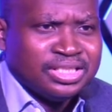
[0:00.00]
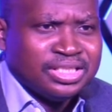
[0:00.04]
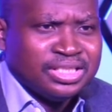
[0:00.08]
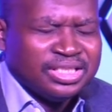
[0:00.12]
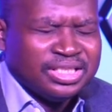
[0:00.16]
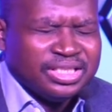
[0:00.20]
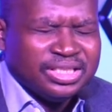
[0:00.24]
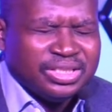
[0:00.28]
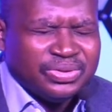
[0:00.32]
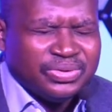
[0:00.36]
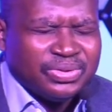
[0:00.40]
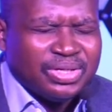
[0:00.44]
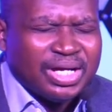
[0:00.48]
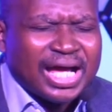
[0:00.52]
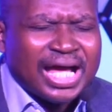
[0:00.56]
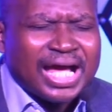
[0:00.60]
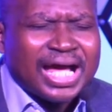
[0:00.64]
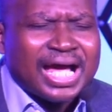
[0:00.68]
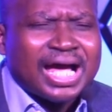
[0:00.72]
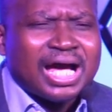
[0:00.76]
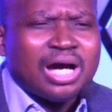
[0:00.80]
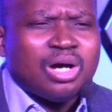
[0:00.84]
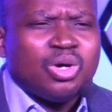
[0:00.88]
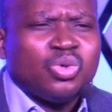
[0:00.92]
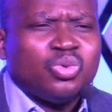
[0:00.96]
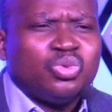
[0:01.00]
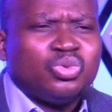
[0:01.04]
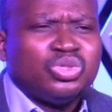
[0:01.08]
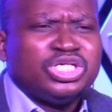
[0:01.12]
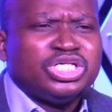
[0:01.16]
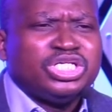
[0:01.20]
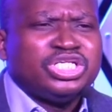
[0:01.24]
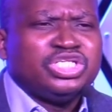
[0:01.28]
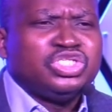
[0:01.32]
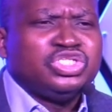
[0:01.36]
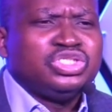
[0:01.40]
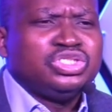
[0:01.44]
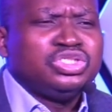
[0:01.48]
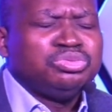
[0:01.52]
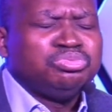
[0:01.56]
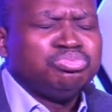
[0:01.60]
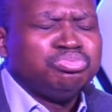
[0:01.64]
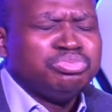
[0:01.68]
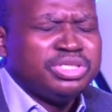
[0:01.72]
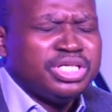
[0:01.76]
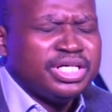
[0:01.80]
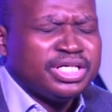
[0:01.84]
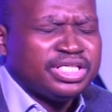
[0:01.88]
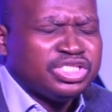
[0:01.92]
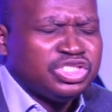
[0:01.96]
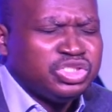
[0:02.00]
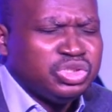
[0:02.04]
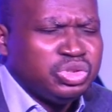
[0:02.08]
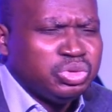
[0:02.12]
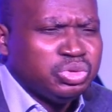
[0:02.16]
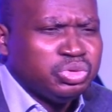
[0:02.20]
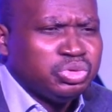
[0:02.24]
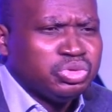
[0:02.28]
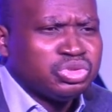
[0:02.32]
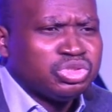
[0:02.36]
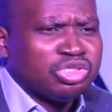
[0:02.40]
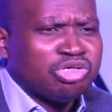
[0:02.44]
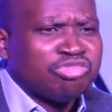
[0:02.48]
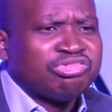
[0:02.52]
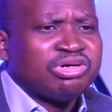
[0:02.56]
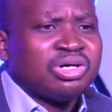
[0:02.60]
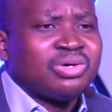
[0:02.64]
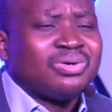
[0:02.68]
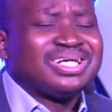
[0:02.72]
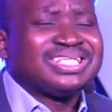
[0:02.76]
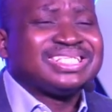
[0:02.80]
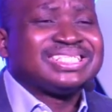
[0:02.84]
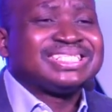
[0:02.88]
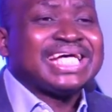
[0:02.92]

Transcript: You know, how we make use of our